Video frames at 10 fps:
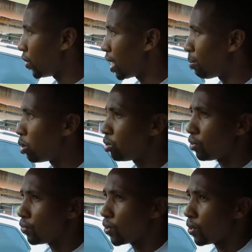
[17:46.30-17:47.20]
the amount
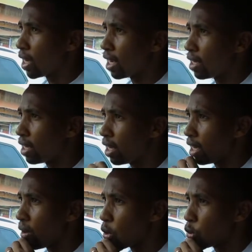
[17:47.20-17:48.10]
of torque and
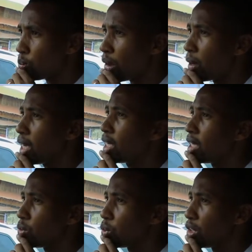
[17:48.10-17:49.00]
the horsepower
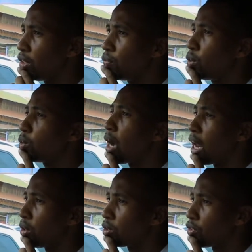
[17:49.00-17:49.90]
to give you
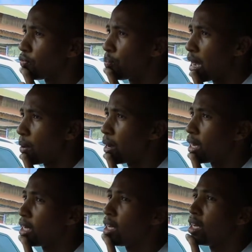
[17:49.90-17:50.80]
a lot of power,